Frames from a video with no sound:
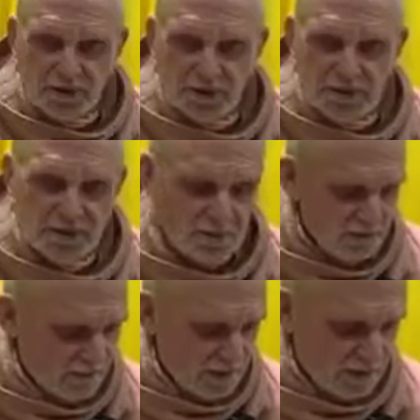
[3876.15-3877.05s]
This is
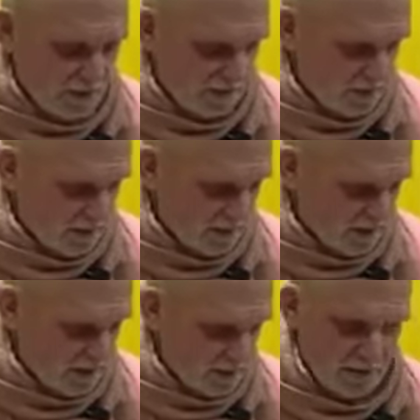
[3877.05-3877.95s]
Vaishnava
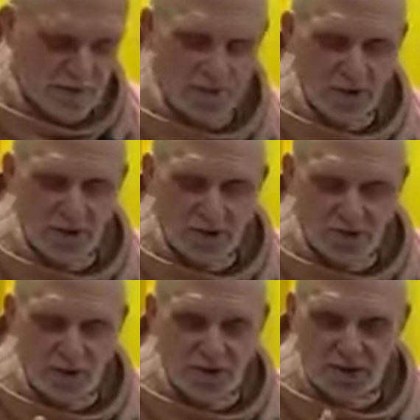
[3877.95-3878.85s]
Das is
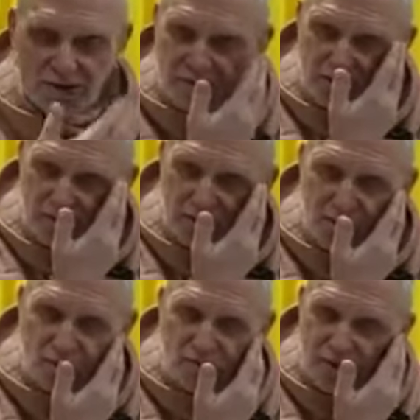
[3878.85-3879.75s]
addressing
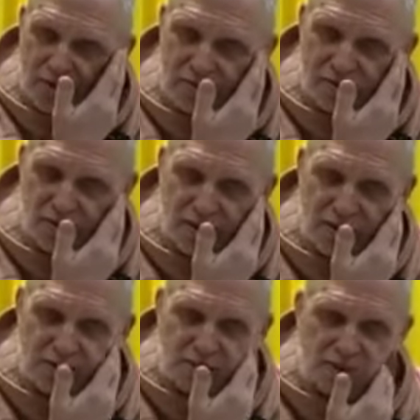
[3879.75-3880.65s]
quite
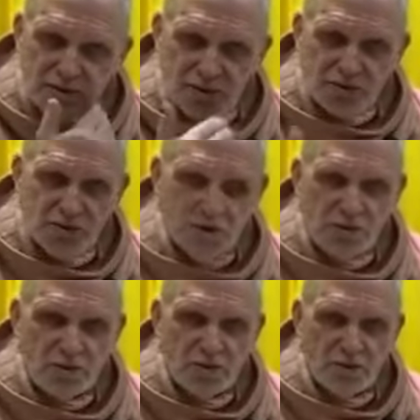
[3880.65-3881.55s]
a conditioned
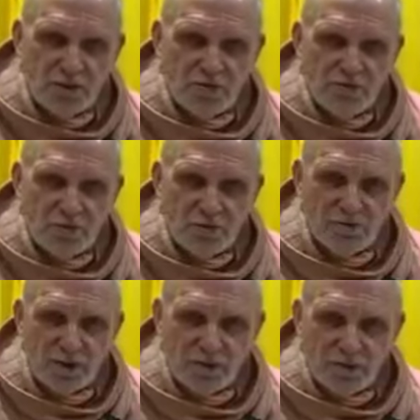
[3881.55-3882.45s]
soul in the form of
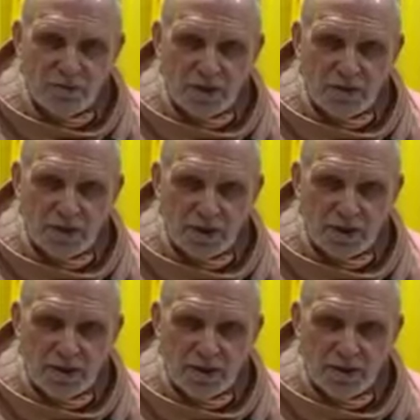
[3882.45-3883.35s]
Lahari
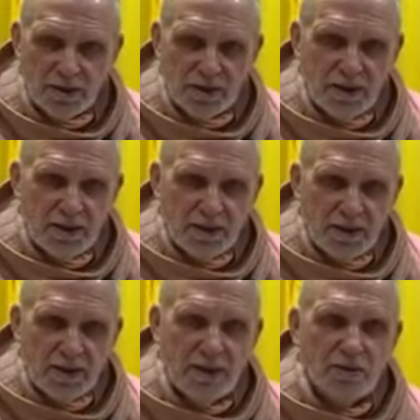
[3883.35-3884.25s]
Mahashai.
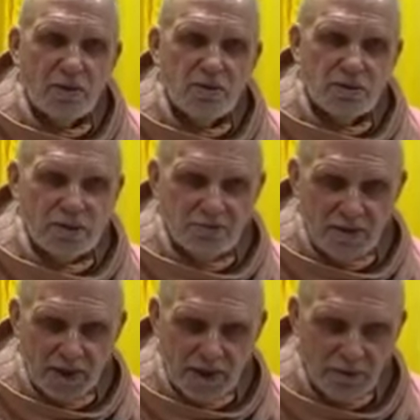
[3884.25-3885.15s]
He knows
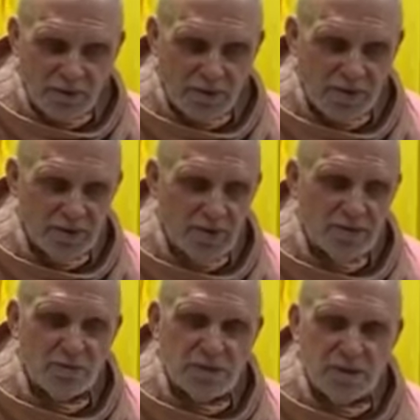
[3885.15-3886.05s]
different languages,
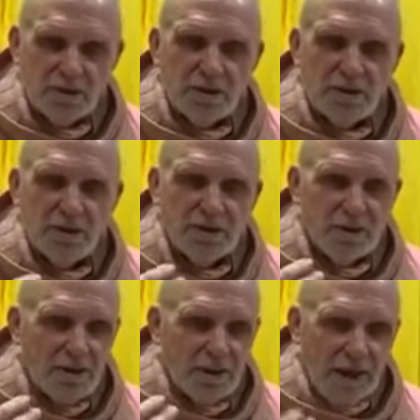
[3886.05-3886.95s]
he's materially
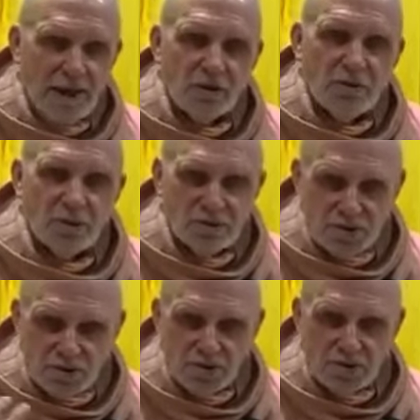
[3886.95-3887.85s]
eloquent
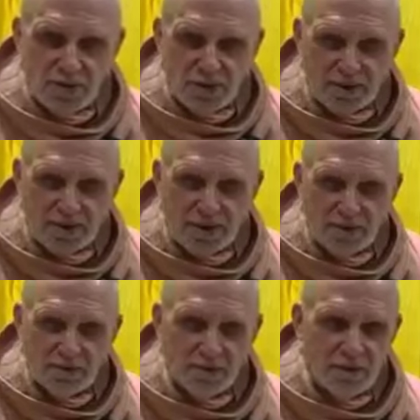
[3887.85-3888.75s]
and so on like that.